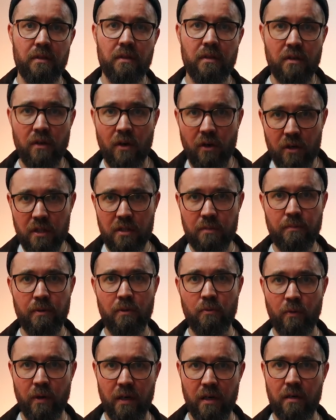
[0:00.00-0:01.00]
The cost per
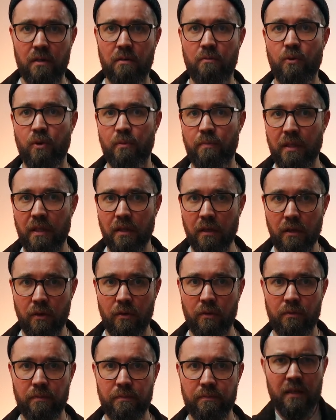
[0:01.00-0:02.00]
wear will be
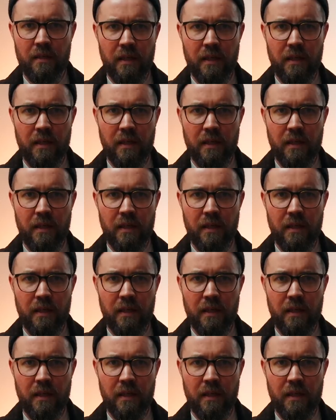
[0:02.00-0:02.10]
low.